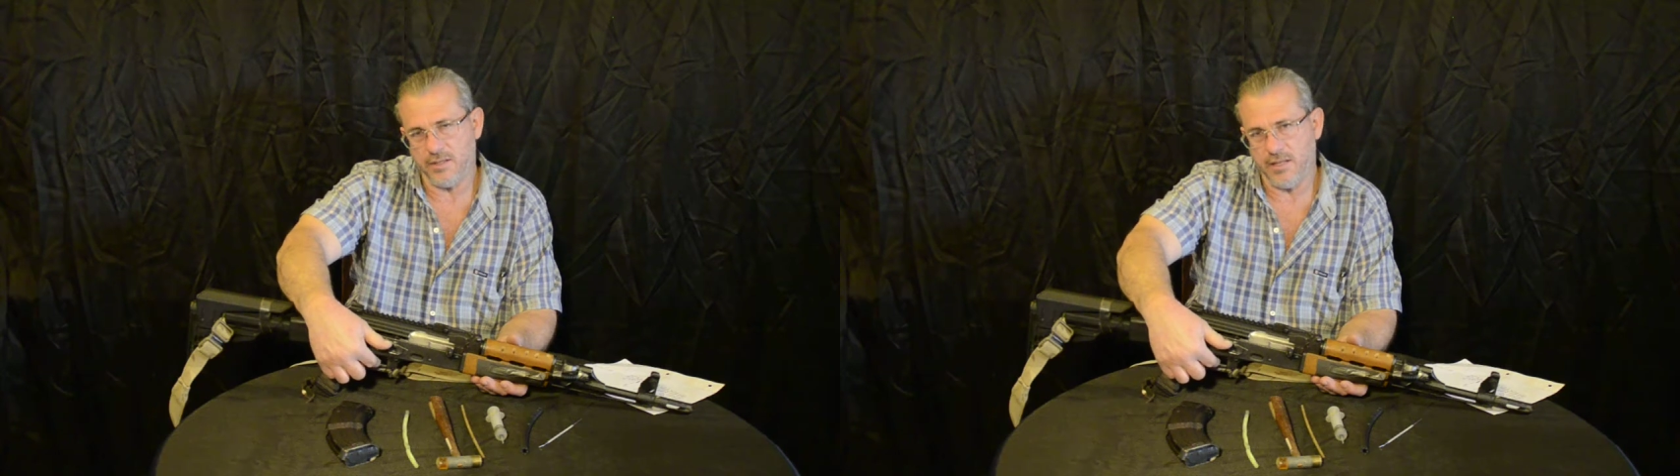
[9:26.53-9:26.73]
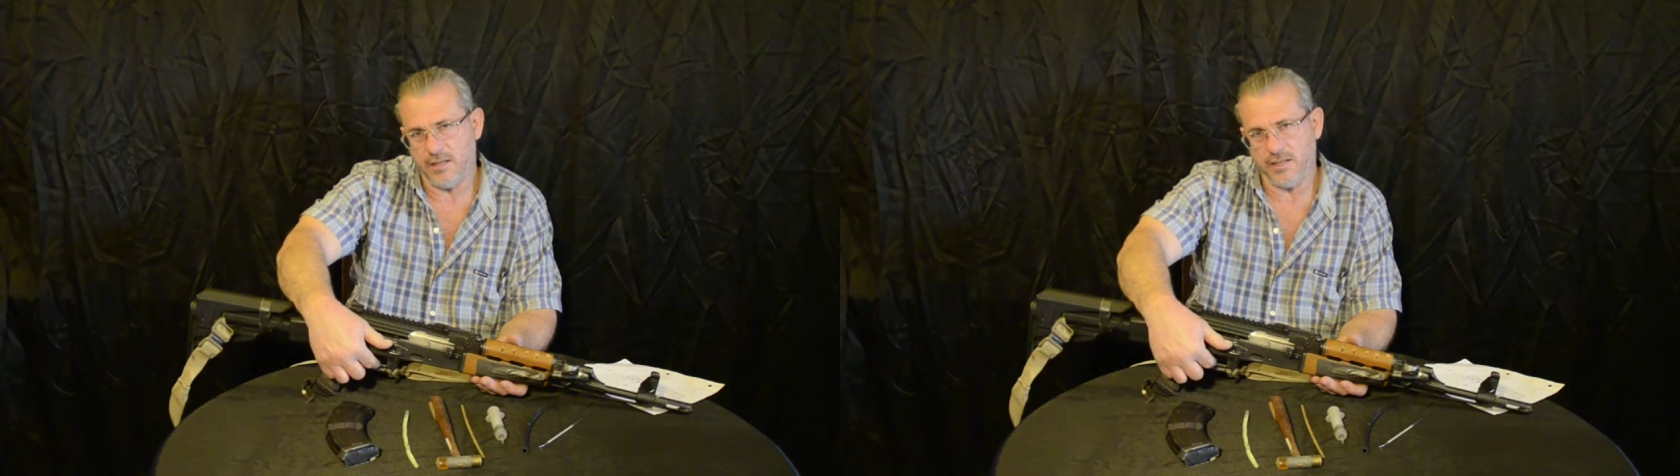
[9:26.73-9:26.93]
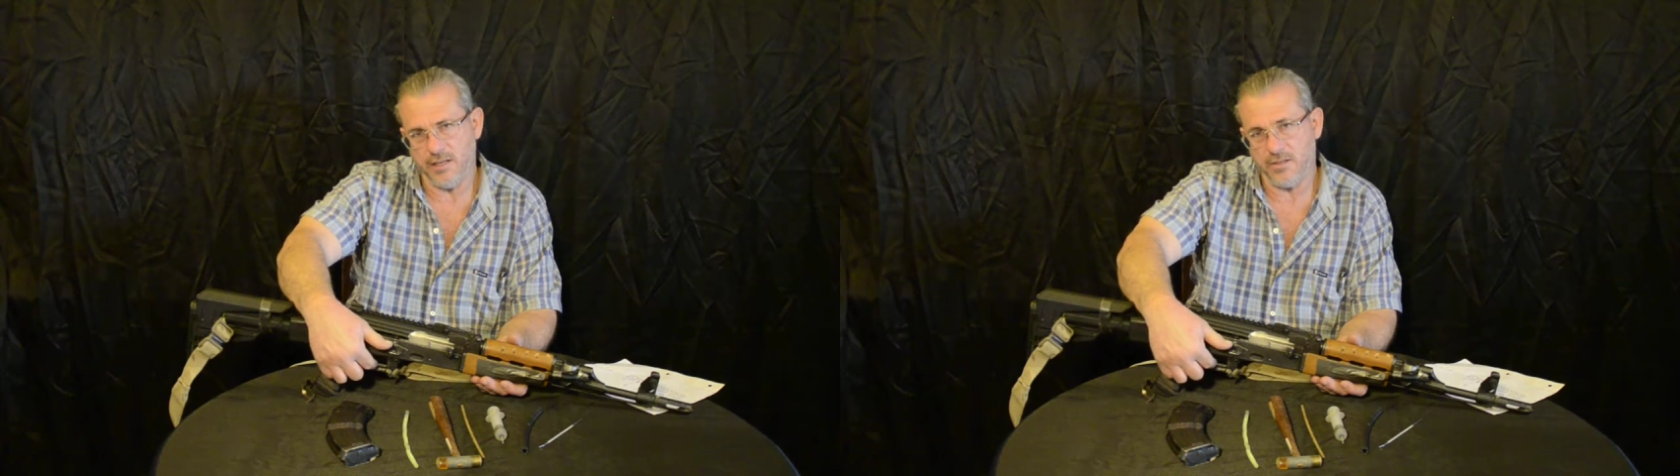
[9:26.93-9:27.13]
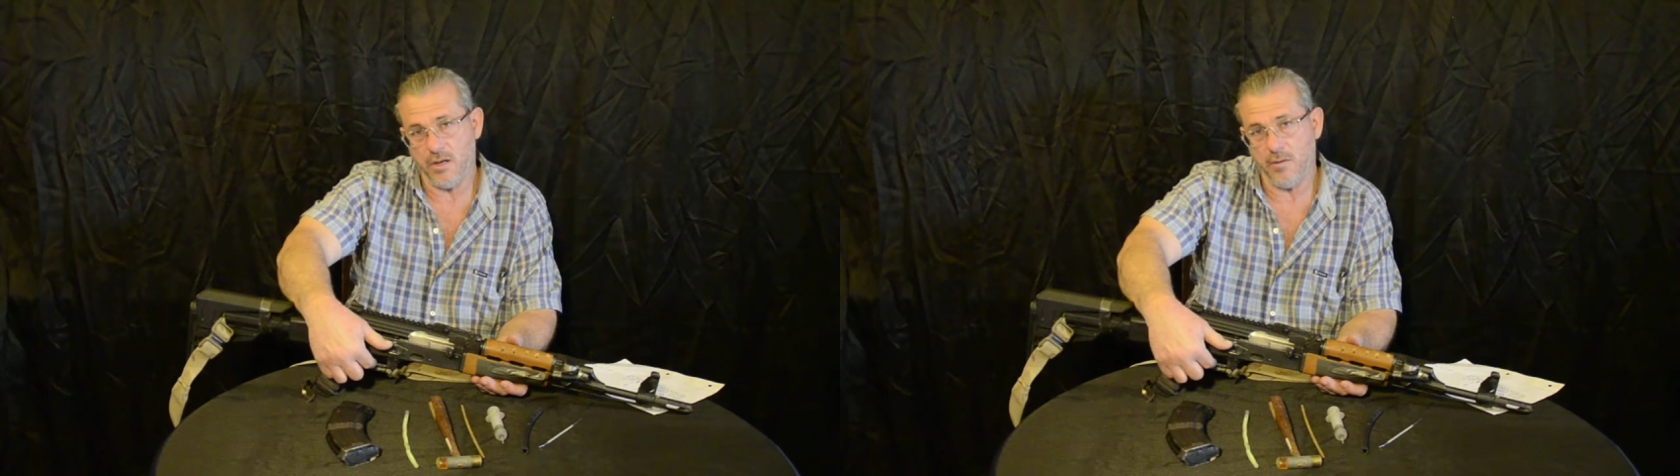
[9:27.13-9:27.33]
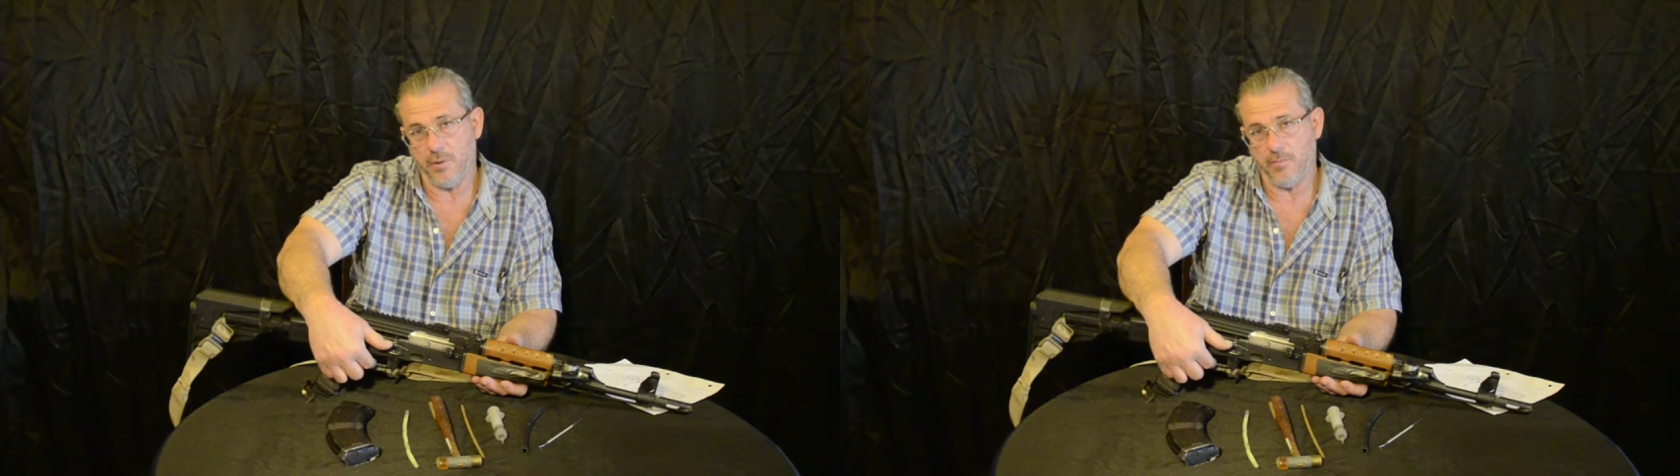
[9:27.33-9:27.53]
That takes
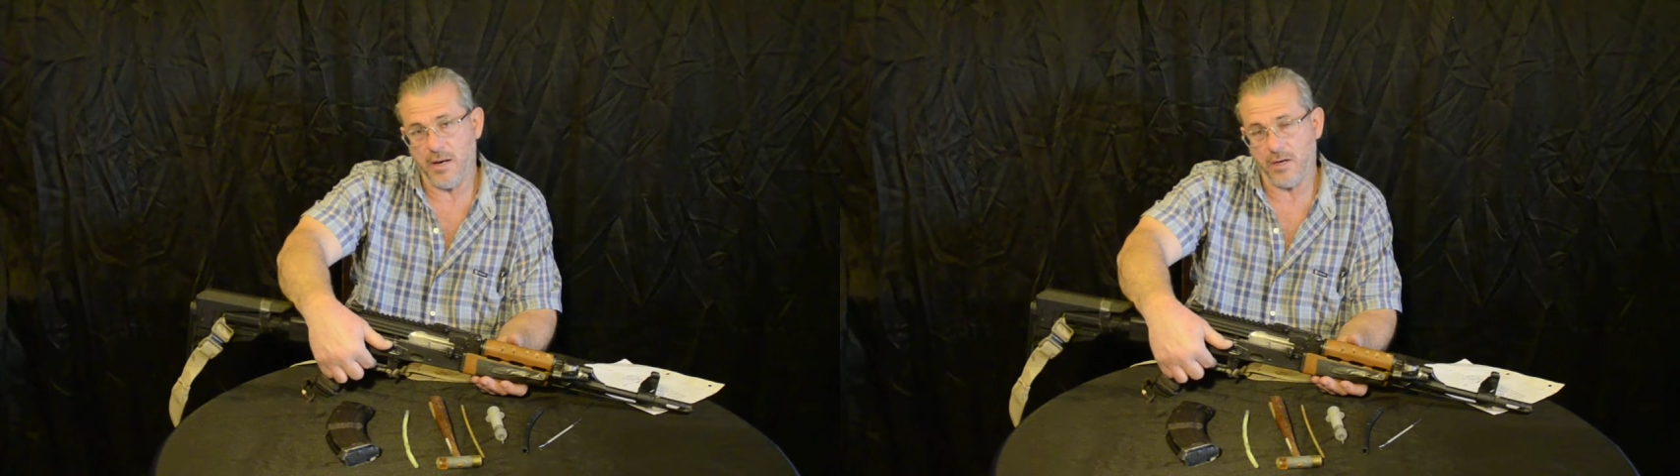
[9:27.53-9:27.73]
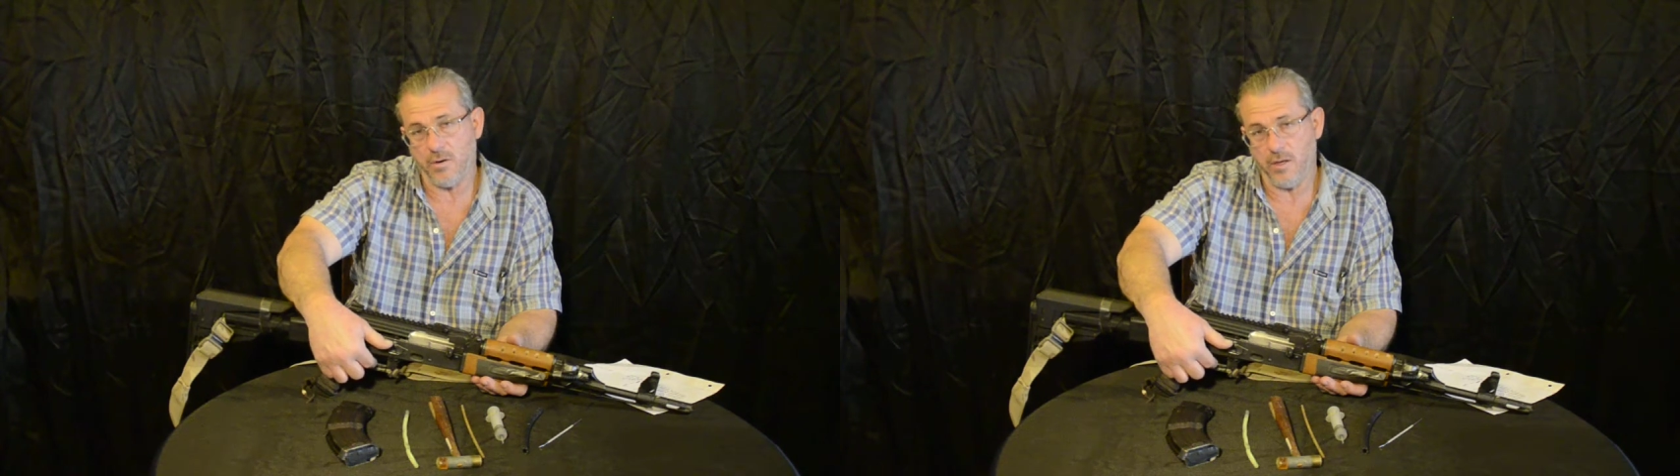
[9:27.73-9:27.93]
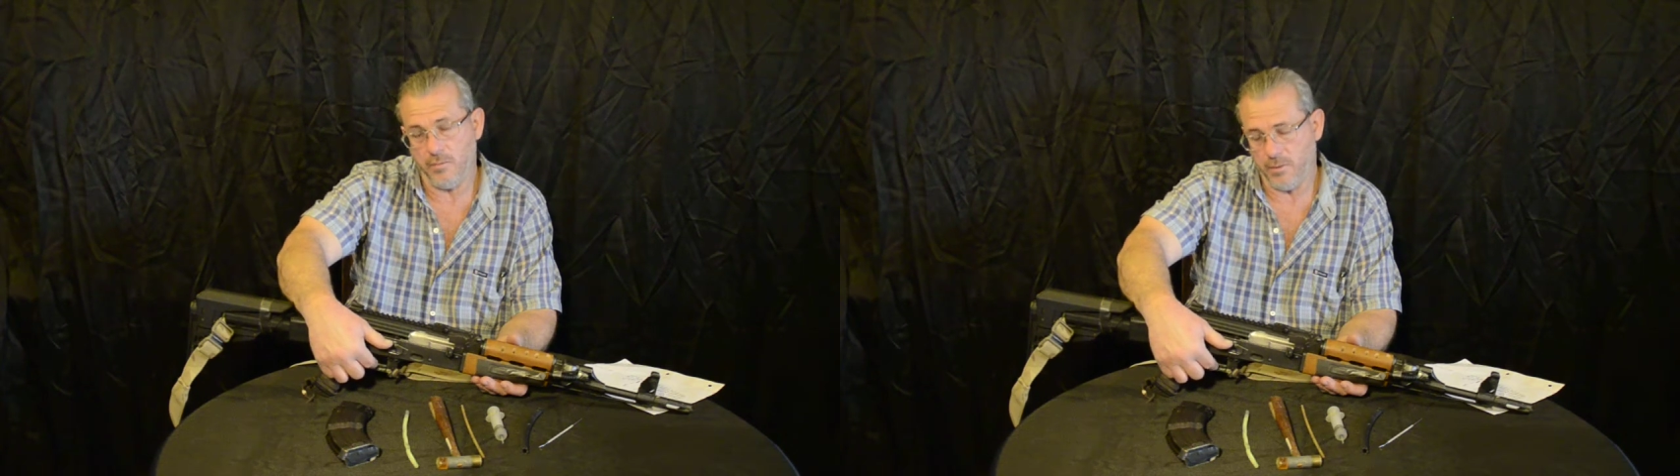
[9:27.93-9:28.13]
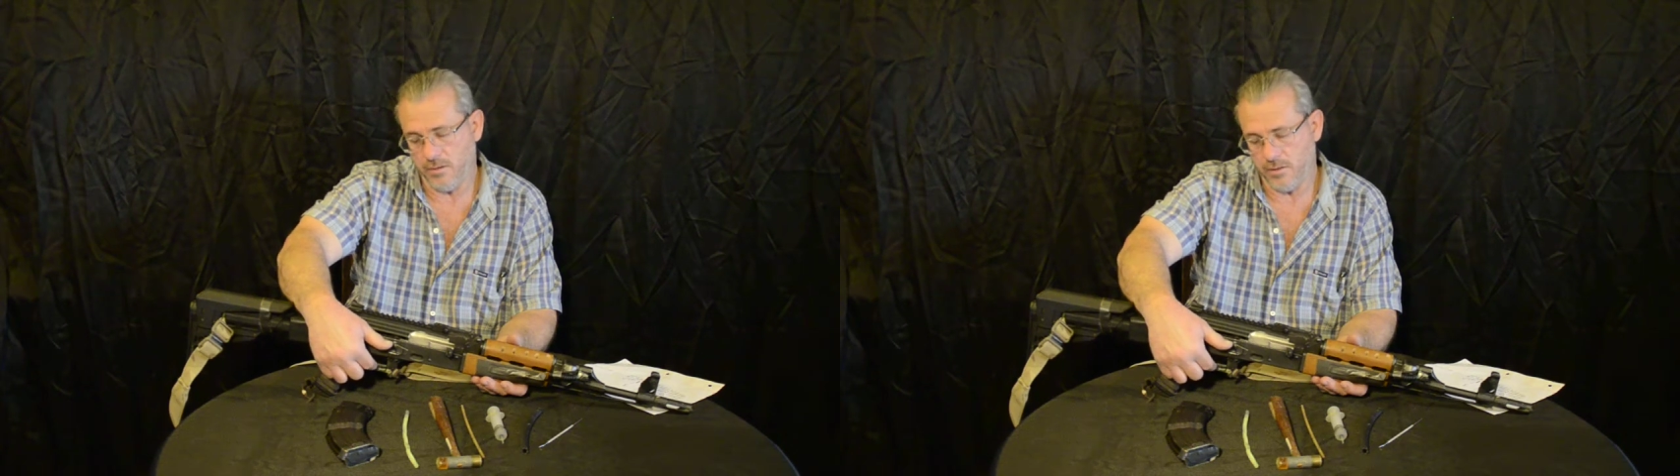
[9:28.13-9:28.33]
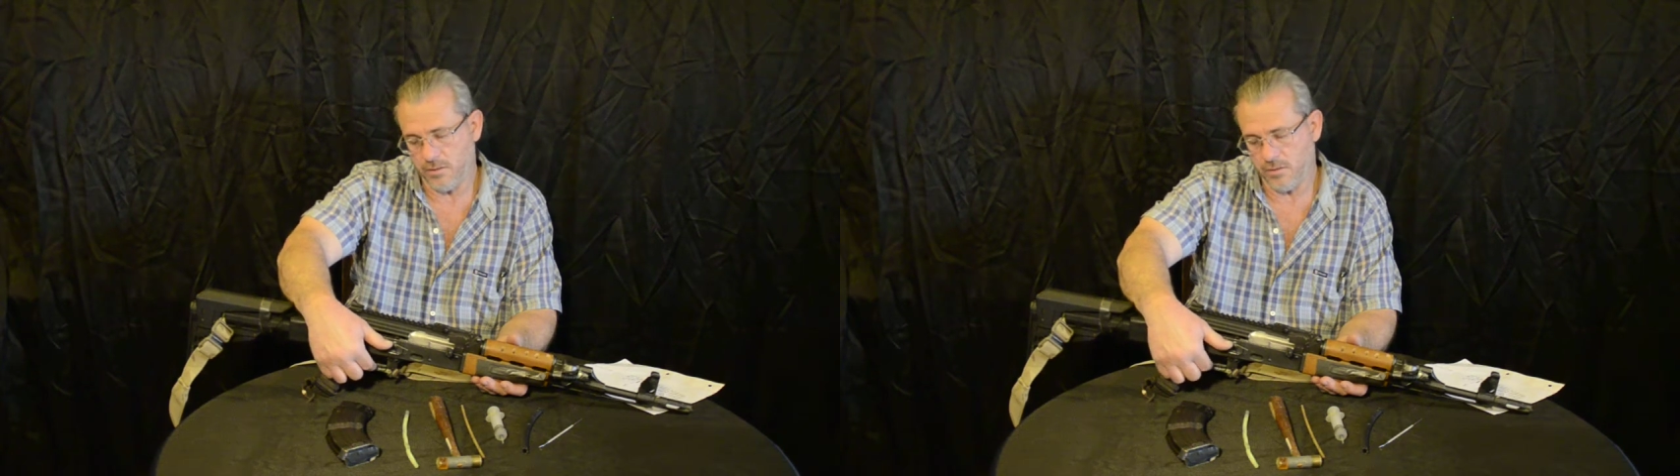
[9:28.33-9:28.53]
up my creep
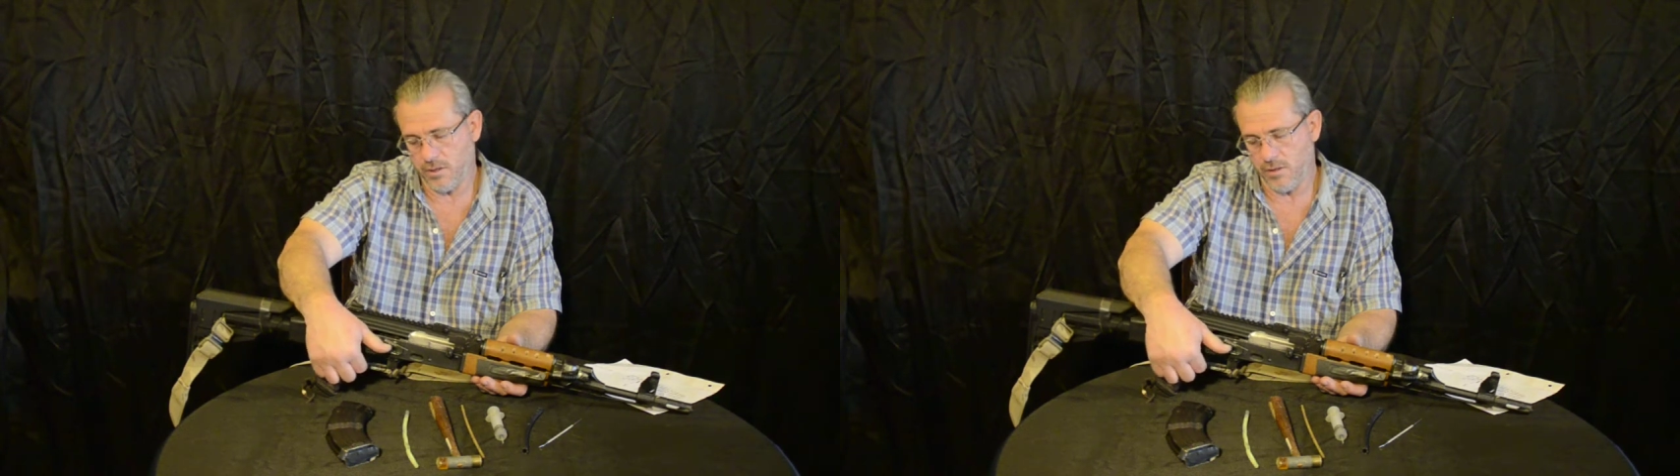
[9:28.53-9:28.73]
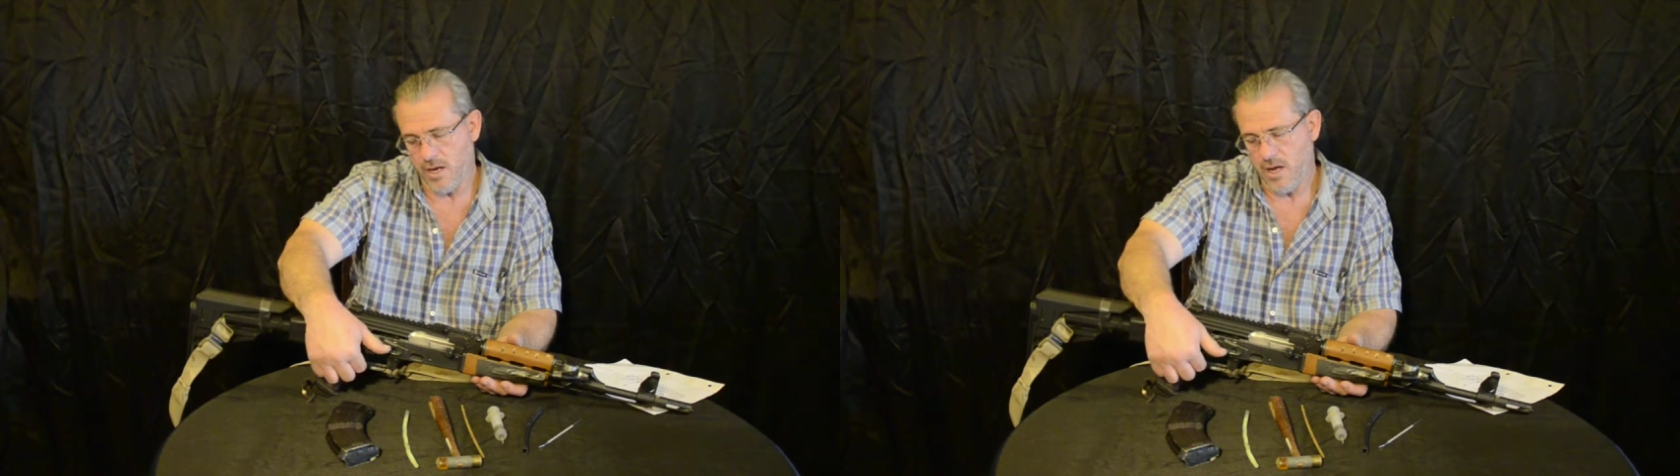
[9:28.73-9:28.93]
in this trigger.